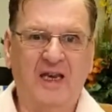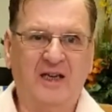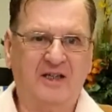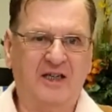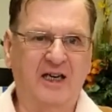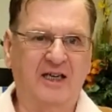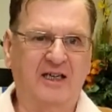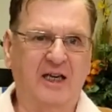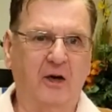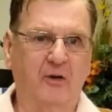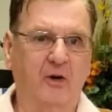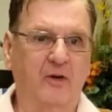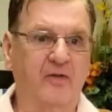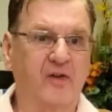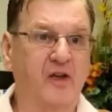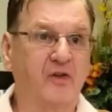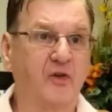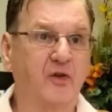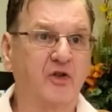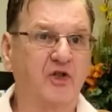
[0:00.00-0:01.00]
Take care of
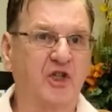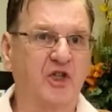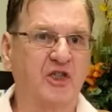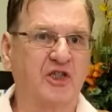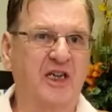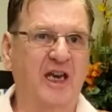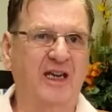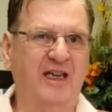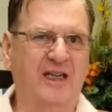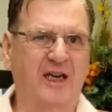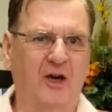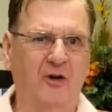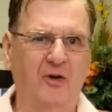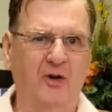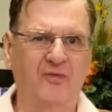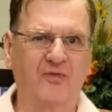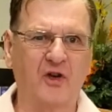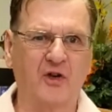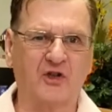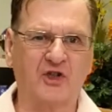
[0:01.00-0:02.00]
others and take care
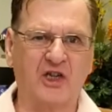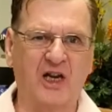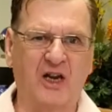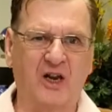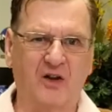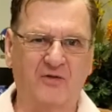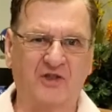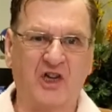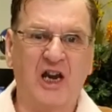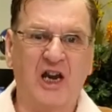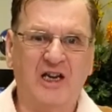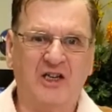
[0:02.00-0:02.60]
of yourselves.